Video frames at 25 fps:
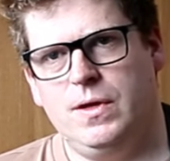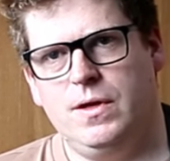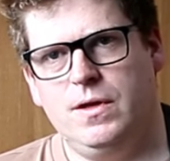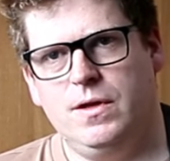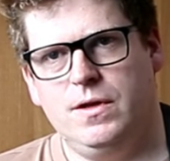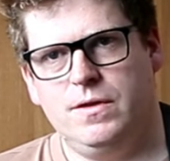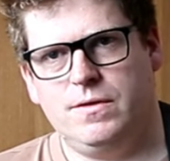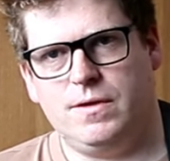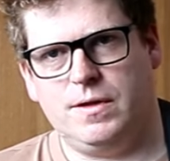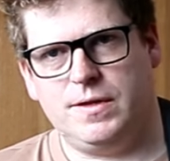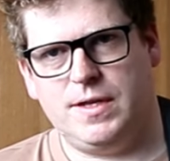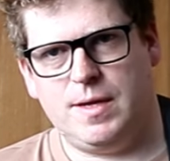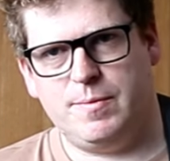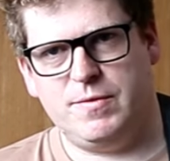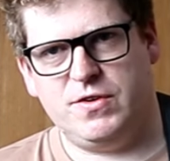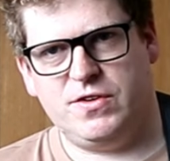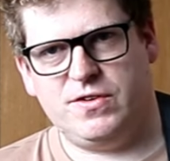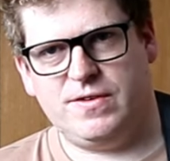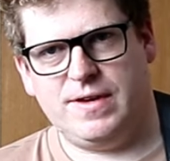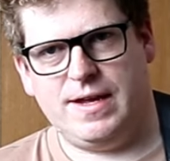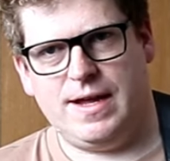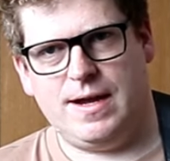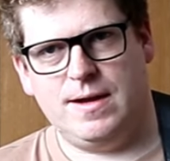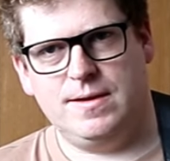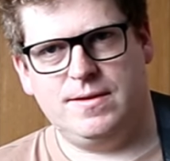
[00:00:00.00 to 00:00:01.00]
So I'll
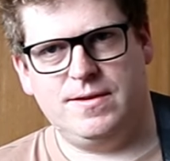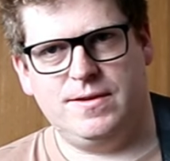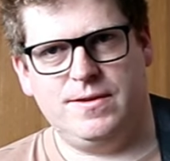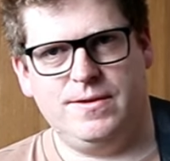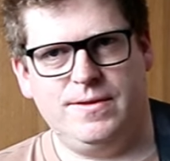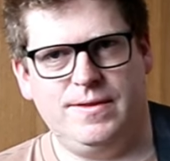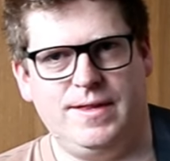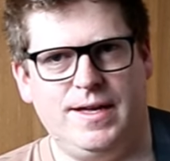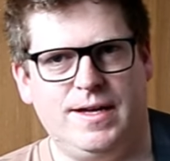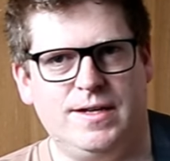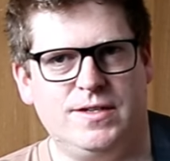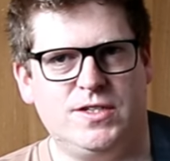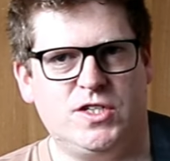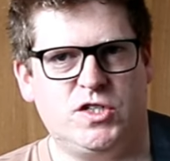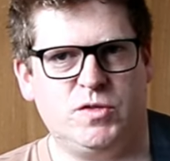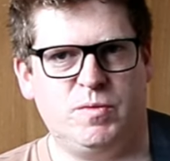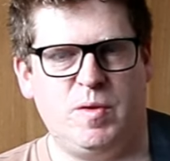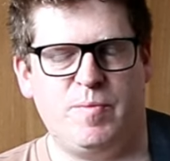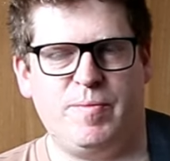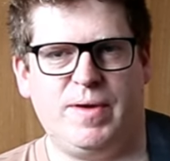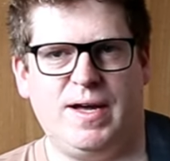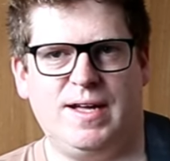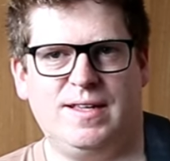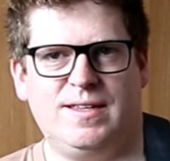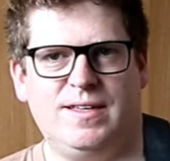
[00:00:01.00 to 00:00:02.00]
demonstrate how to do that
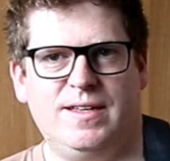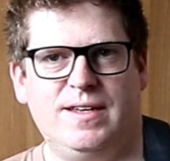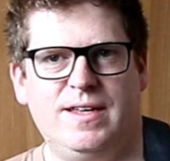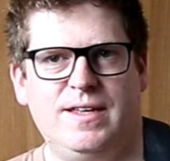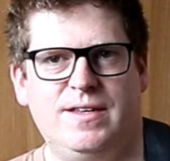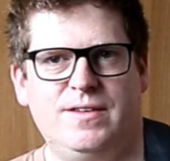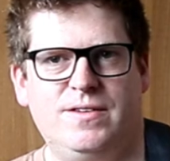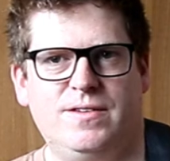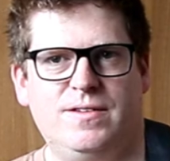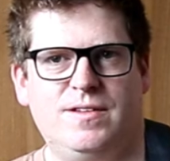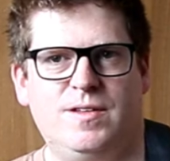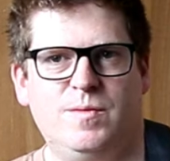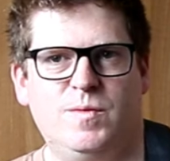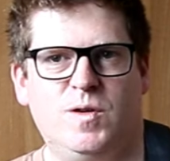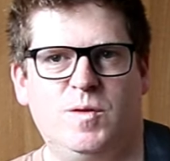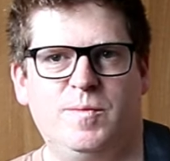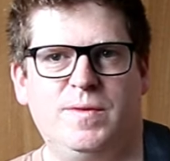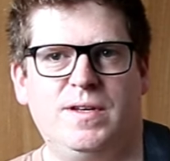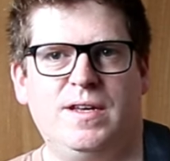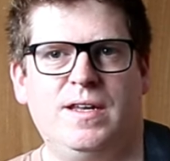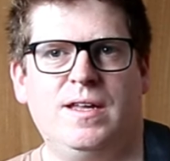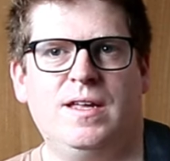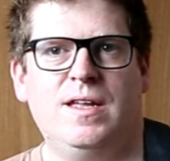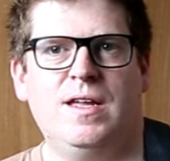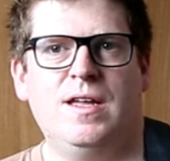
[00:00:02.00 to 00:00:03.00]
strumming pattern in just a
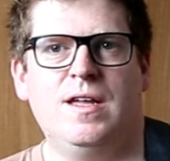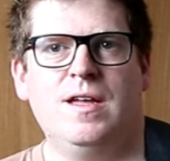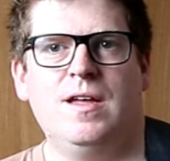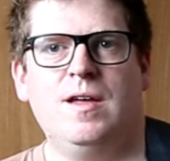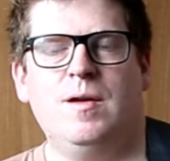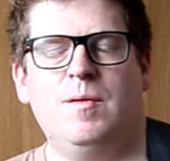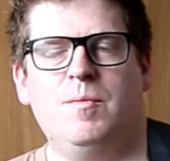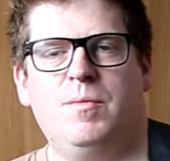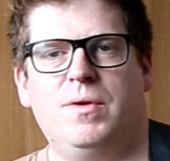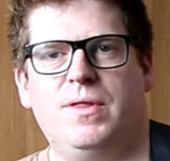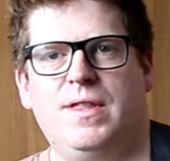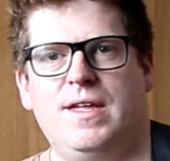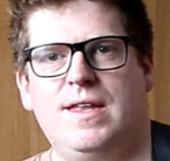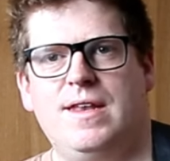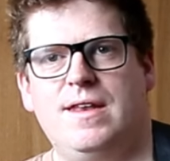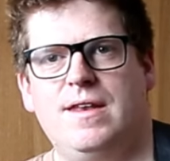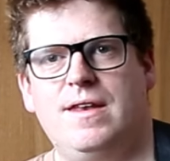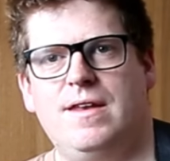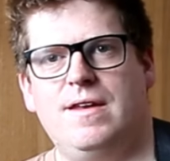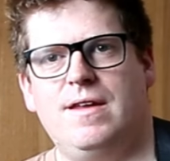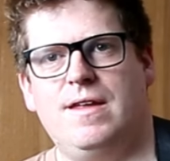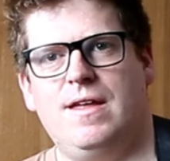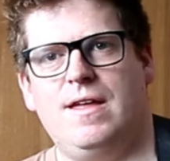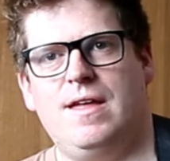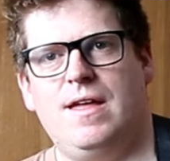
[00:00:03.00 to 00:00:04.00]
moment. But
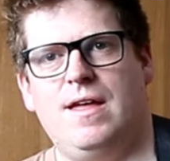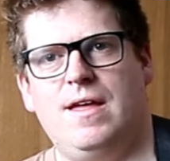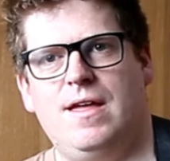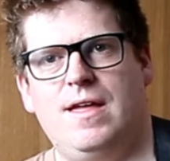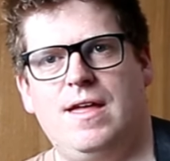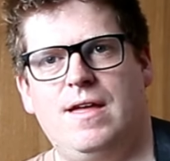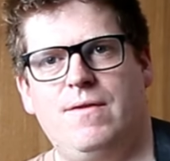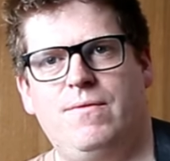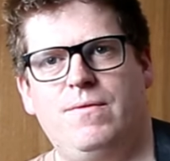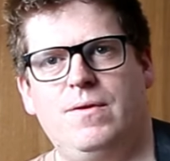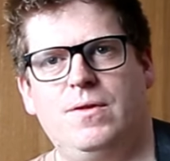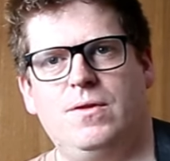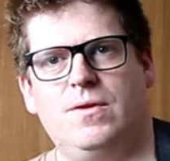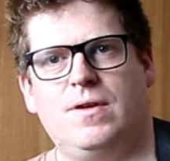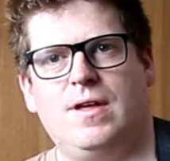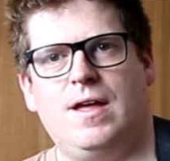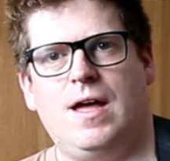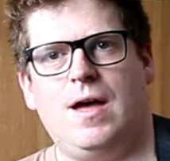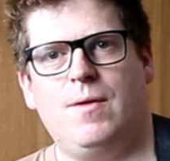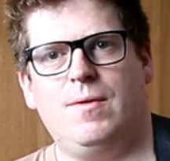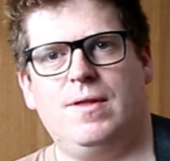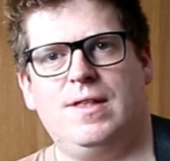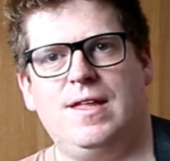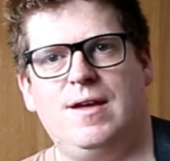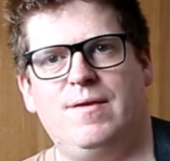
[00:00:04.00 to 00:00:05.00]
then if you look at
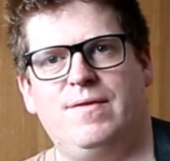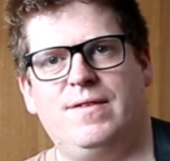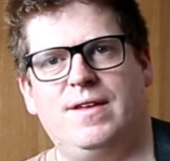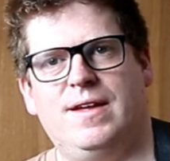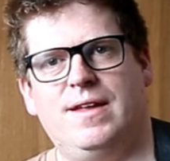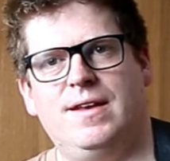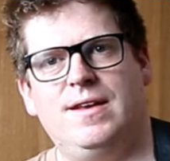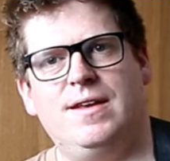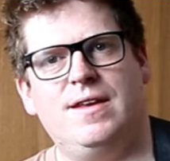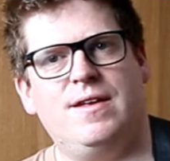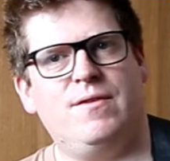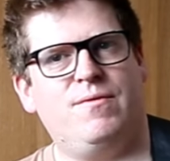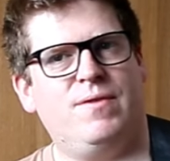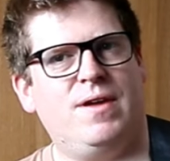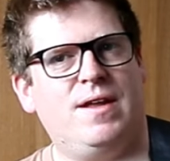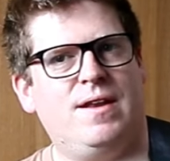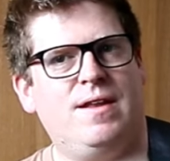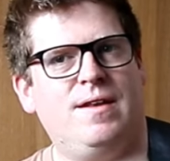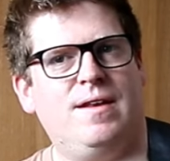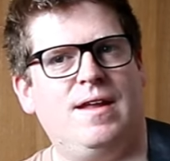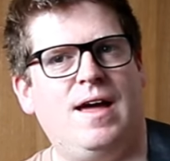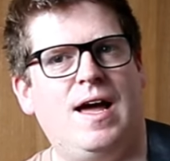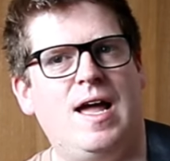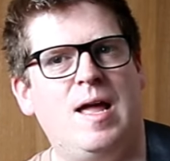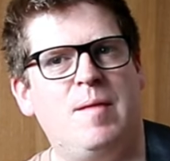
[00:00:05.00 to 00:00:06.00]
our left hand, if we had
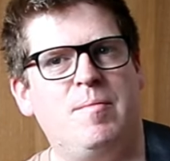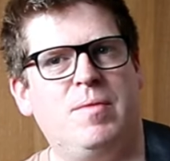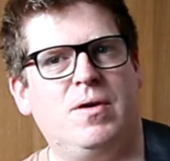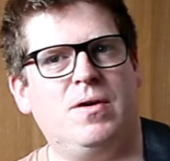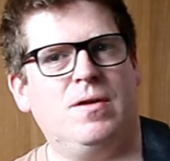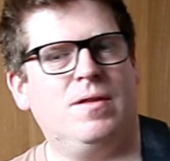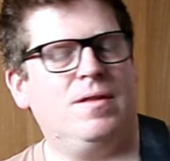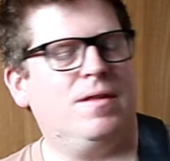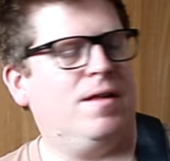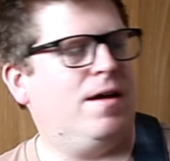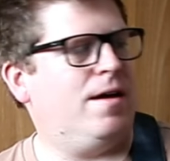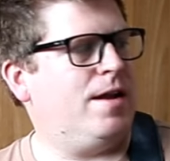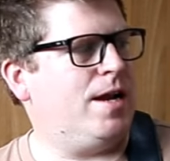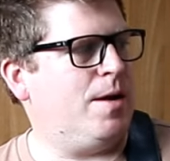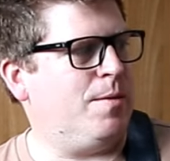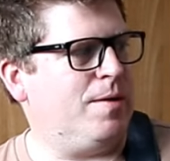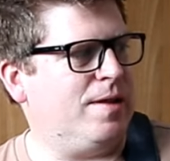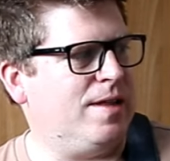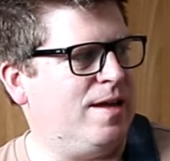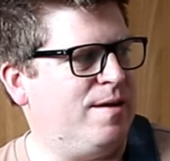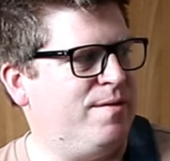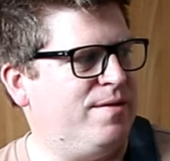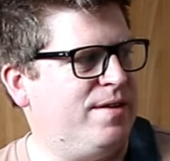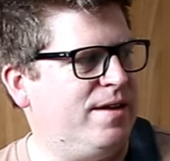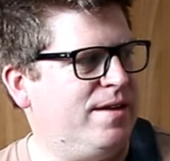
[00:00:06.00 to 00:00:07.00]
an eyeball on our
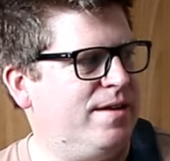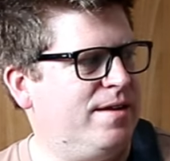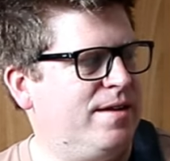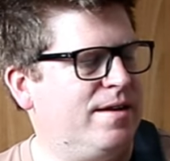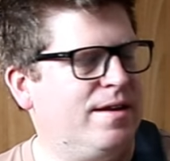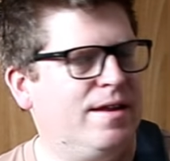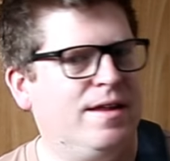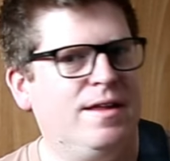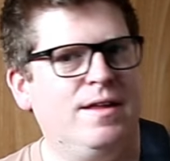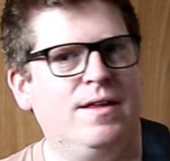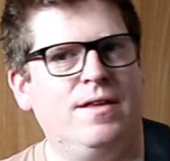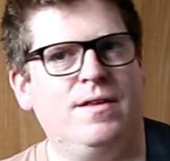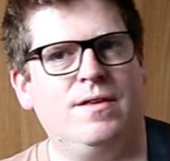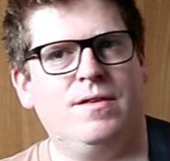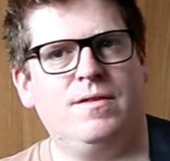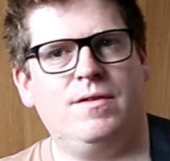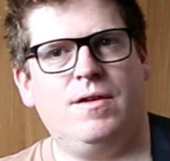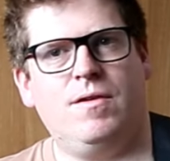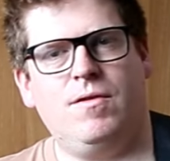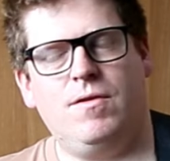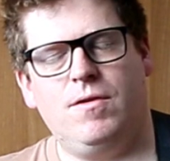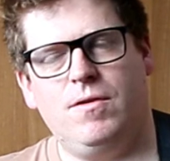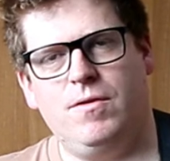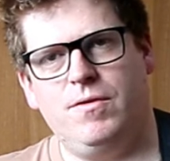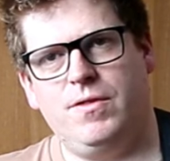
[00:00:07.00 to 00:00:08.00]
left hand,
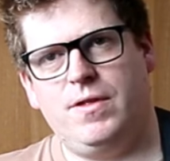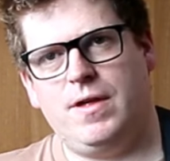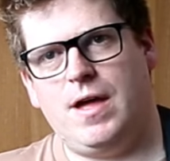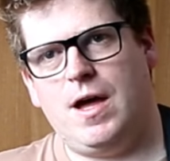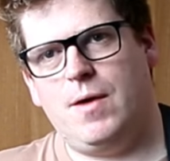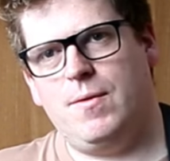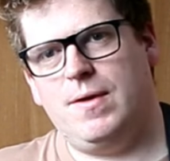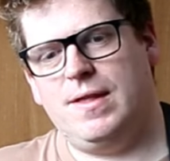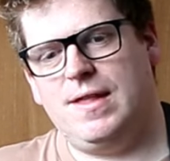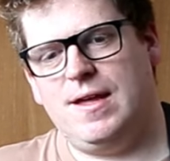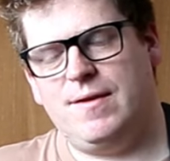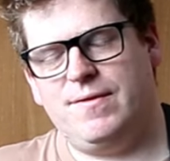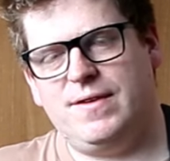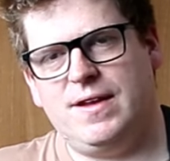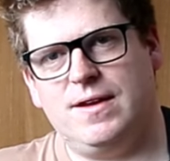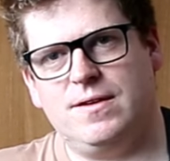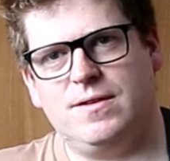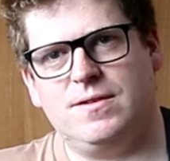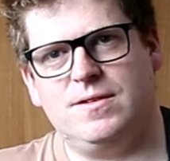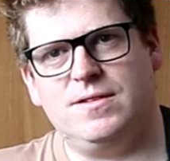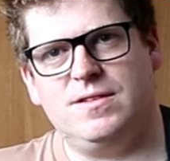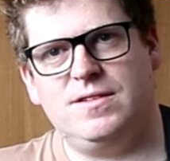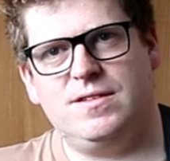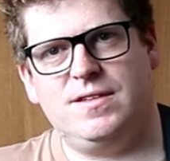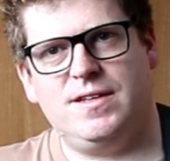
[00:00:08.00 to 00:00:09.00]
all that our left hand
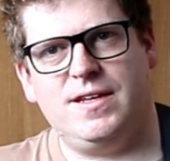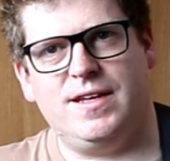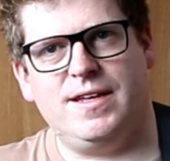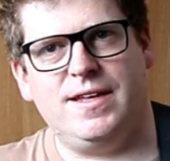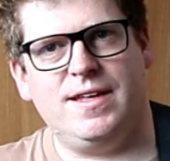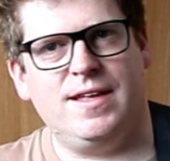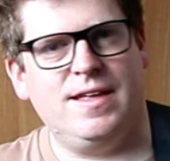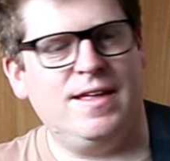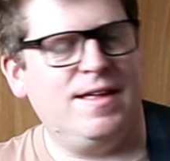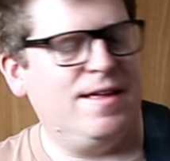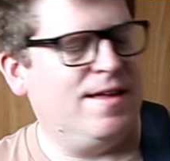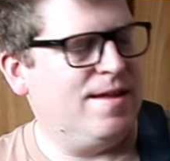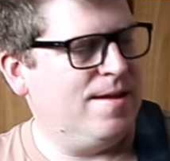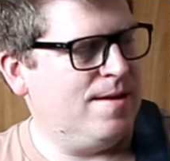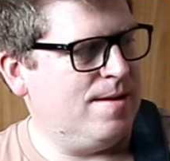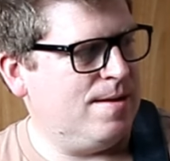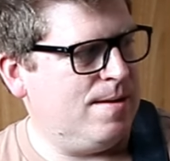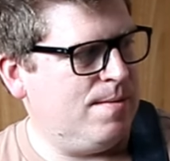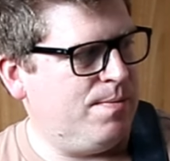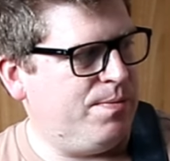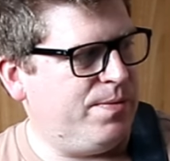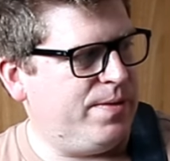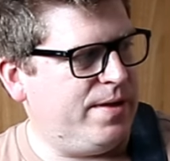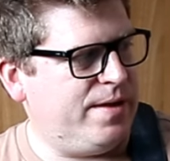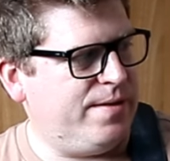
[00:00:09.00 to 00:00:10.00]
could see
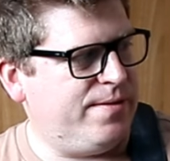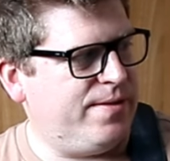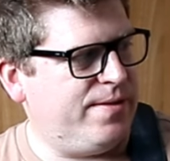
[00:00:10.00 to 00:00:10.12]
is